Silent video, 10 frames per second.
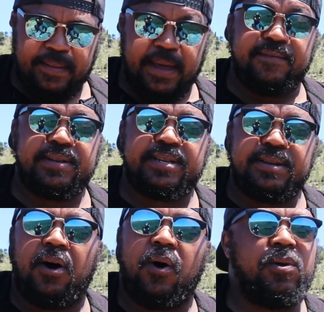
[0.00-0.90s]
They have
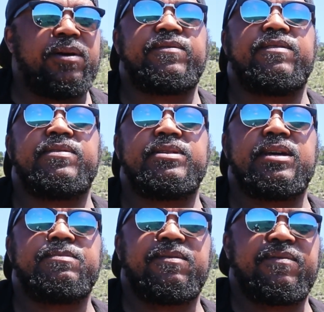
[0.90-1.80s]
a whole lot of different
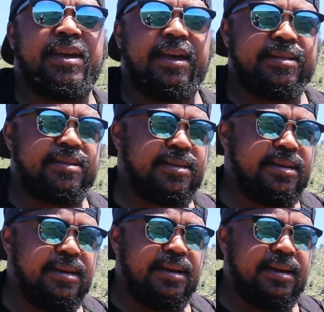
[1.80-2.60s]
types of canned